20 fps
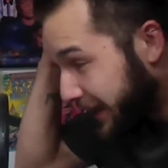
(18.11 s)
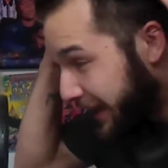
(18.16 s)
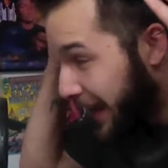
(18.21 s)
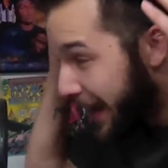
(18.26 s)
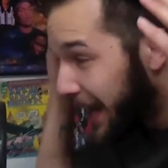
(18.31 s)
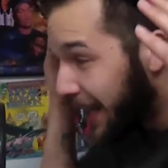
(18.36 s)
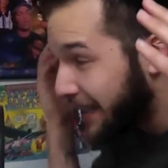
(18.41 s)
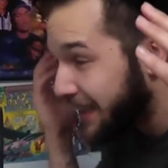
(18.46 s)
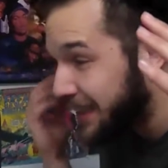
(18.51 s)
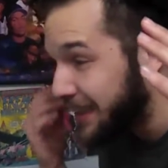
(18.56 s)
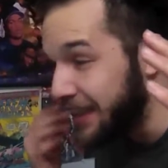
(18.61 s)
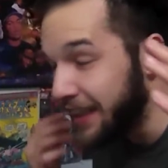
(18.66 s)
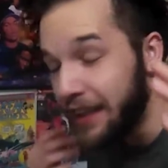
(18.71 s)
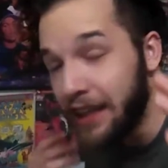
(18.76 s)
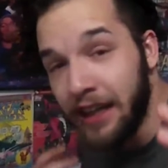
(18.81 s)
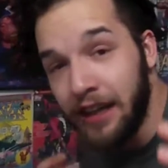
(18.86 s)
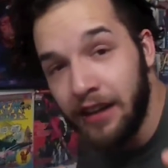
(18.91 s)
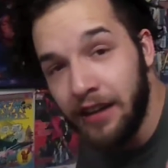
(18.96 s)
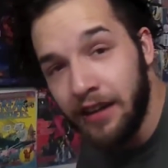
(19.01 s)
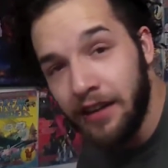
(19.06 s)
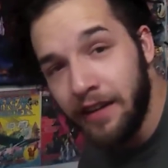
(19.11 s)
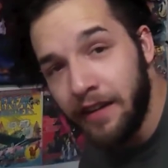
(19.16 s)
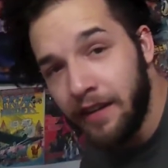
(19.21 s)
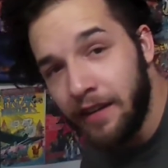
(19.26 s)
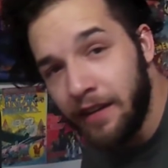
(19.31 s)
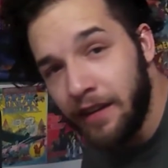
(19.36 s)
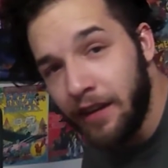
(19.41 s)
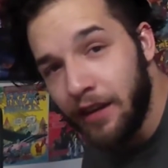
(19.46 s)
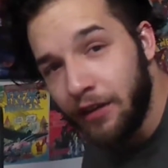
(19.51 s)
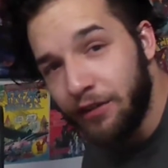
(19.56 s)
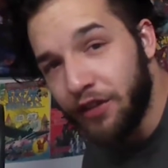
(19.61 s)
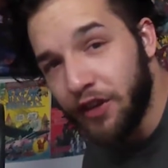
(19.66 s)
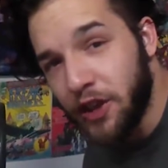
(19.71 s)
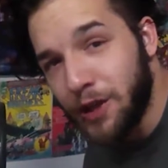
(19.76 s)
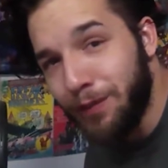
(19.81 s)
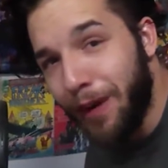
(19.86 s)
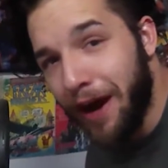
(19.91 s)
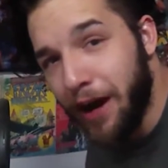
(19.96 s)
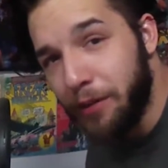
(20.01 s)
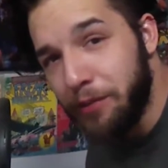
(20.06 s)
casting for
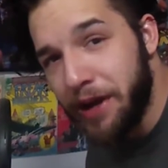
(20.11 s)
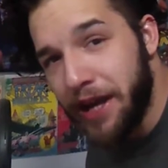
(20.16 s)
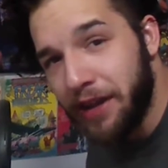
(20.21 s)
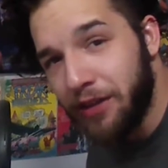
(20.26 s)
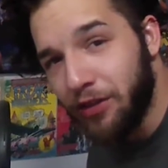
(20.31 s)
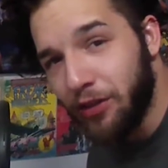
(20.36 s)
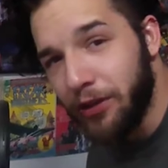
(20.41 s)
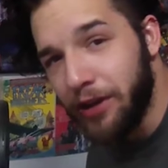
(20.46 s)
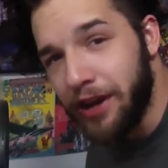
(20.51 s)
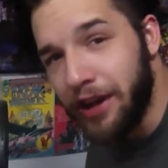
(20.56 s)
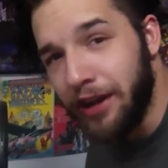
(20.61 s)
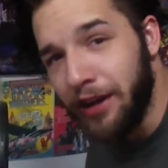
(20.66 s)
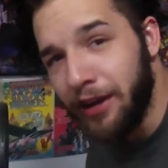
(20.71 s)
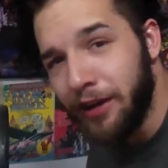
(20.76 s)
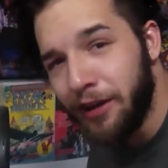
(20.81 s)
Spider Man 3.